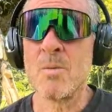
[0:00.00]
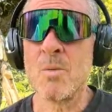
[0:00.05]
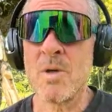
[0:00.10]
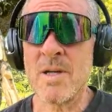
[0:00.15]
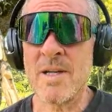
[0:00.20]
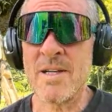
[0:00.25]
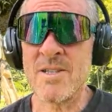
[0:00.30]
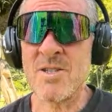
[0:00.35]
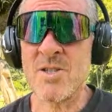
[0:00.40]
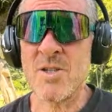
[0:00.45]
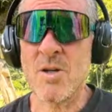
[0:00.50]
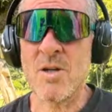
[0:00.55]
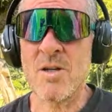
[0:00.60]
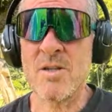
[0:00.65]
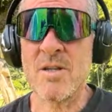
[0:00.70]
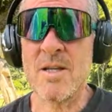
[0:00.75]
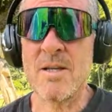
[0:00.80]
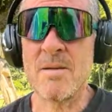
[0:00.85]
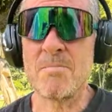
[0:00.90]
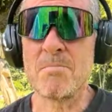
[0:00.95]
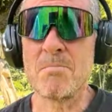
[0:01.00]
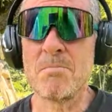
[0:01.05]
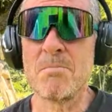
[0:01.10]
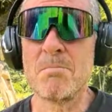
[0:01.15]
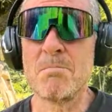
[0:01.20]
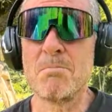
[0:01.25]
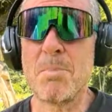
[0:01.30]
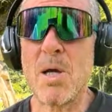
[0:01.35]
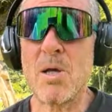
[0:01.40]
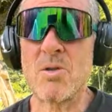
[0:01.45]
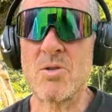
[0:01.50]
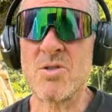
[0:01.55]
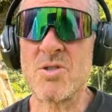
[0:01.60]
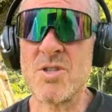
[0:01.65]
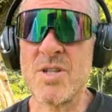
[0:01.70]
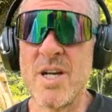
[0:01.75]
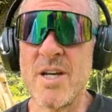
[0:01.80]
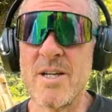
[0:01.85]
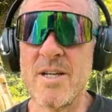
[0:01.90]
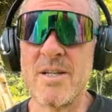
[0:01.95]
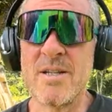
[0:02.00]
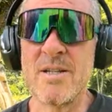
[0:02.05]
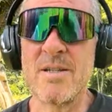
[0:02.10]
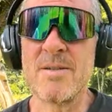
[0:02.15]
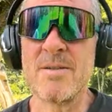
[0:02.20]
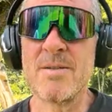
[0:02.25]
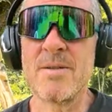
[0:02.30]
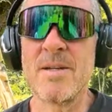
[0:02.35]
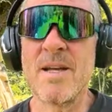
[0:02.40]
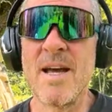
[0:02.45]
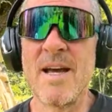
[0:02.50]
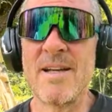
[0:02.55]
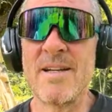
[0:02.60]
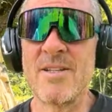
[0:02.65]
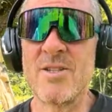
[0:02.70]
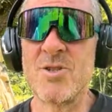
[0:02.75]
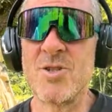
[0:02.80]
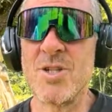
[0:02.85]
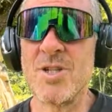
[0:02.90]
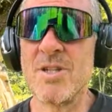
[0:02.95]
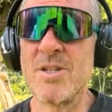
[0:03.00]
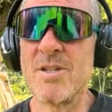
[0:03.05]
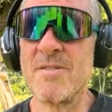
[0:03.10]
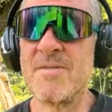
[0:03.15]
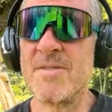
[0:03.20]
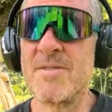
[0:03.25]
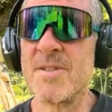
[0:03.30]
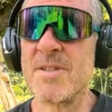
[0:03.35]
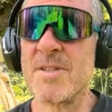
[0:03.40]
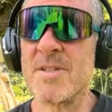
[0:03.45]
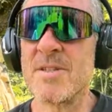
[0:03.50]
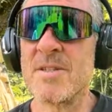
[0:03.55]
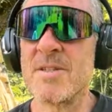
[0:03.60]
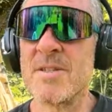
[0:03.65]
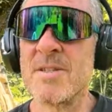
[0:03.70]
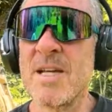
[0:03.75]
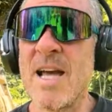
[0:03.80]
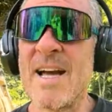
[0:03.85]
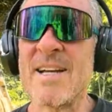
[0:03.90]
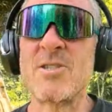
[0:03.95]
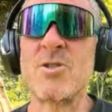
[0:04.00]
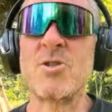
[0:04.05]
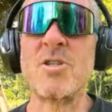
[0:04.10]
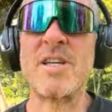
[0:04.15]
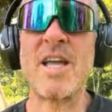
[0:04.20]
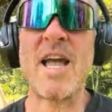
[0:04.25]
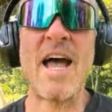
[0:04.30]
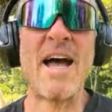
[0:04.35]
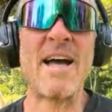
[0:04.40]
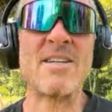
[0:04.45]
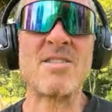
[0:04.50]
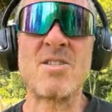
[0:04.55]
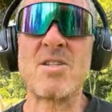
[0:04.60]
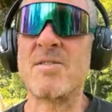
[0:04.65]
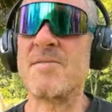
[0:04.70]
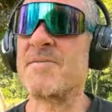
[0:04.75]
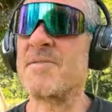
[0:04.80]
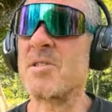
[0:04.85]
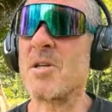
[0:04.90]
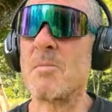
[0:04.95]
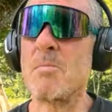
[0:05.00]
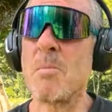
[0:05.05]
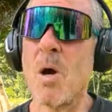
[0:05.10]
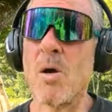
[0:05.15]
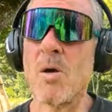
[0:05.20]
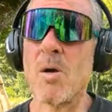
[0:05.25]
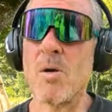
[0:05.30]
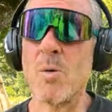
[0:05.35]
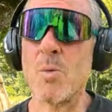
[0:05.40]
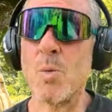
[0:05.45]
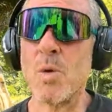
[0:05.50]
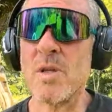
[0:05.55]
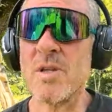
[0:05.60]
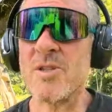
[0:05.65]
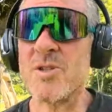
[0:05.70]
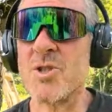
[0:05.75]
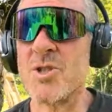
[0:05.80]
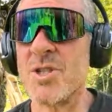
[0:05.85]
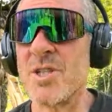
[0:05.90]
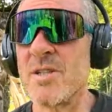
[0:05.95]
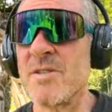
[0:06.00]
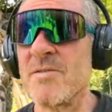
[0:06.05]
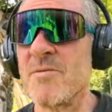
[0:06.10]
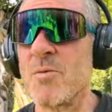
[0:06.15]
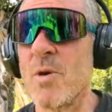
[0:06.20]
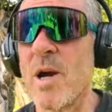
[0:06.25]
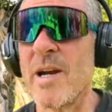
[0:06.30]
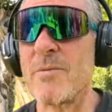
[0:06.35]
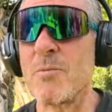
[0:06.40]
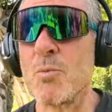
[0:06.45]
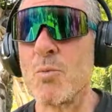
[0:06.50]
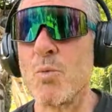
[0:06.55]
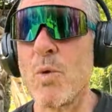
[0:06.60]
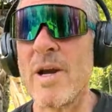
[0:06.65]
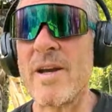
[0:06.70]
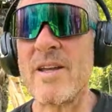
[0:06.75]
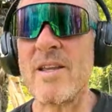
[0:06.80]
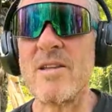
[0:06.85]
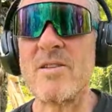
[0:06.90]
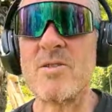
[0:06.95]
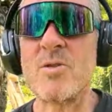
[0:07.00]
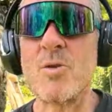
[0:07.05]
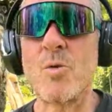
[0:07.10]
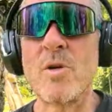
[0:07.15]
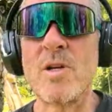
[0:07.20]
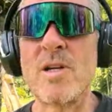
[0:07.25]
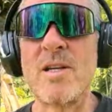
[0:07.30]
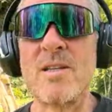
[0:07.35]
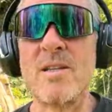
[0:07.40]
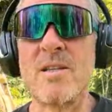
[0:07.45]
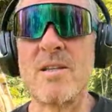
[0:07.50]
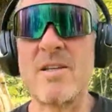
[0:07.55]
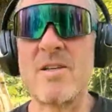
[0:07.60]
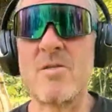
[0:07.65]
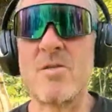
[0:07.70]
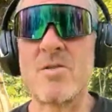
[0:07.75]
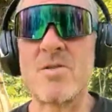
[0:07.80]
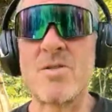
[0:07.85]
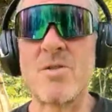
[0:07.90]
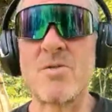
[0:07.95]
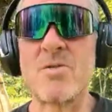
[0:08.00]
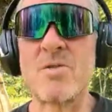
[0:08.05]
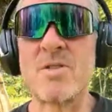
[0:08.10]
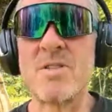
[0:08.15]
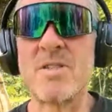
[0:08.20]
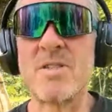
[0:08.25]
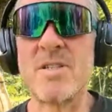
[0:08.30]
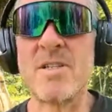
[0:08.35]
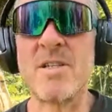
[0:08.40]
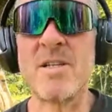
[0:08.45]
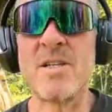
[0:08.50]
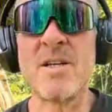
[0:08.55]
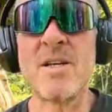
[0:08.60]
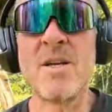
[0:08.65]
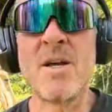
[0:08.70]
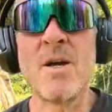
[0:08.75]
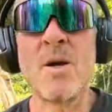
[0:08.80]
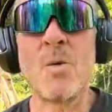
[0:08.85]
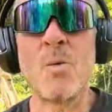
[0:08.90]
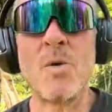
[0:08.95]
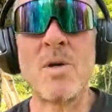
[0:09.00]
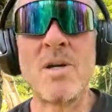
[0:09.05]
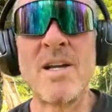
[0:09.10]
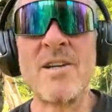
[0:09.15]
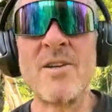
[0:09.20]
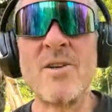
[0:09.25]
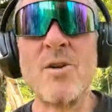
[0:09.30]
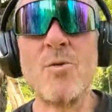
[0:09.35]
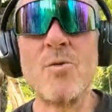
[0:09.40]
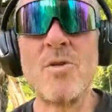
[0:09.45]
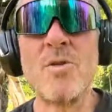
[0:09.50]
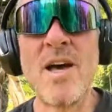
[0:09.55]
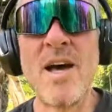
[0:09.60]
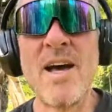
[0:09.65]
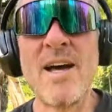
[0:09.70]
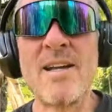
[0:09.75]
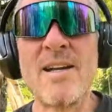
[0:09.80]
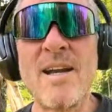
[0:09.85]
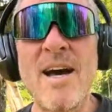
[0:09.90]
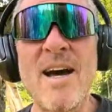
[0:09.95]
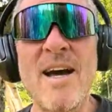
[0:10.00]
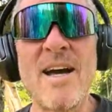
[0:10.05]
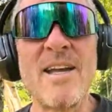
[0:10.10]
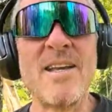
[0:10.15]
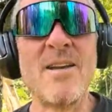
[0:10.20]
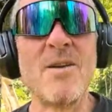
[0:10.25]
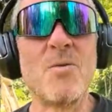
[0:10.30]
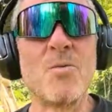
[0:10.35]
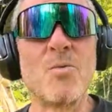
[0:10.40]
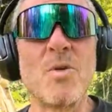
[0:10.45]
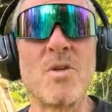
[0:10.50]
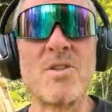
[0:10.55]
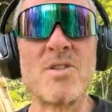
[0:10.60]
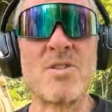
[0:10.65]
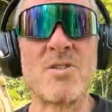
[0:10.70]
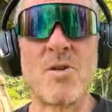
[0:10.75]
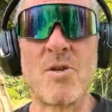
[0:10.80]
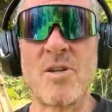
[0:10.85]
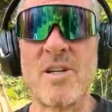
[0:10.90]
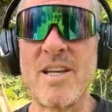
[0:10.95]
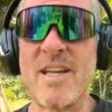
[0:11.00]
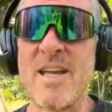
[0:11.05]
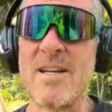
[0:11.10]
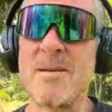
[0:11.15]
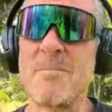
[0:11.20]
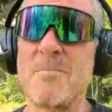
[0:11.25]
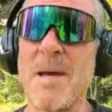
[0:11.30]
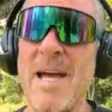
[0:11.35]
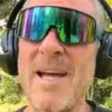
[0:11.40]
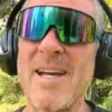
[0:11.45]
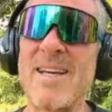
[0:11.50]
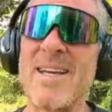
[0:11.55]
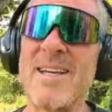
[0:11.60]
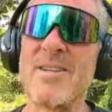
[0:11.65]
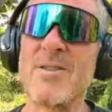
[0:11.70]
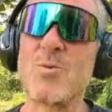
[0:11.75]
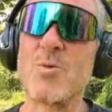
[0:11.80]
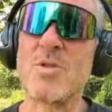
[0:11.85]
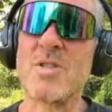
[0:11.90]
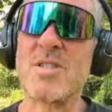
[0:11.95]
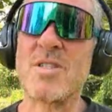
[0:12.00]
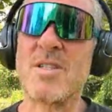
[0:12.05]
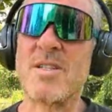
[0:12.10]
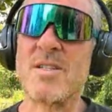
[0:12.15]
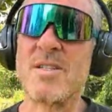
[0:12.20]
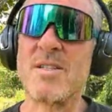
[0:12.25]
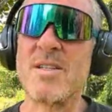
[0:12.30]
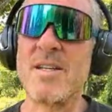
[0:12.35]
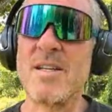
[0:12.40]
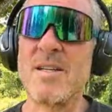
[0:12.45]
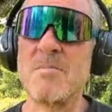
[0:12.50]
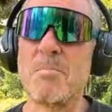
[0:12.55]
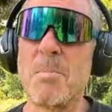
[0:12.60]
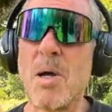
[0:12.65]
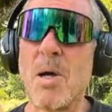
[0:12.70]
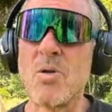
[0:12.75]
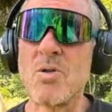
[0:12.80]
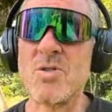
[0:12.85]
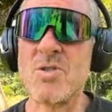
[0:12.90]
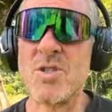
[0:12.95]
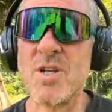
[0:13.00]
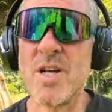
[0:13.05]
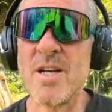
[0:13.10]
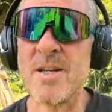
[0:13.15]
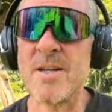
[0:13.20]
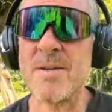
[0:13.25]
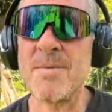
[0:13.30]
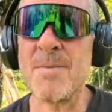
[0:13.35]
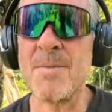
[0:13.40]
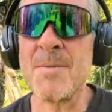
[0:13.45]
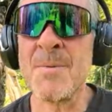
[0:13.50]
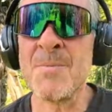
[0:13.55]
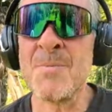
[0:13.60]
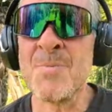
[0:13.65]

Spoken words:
when I saw that Pulse Chain had achieved, actually, as of tomorrow, will achieve regulatory and legal certainty. When I knew that, I really started getting back interested in Pulse Chain.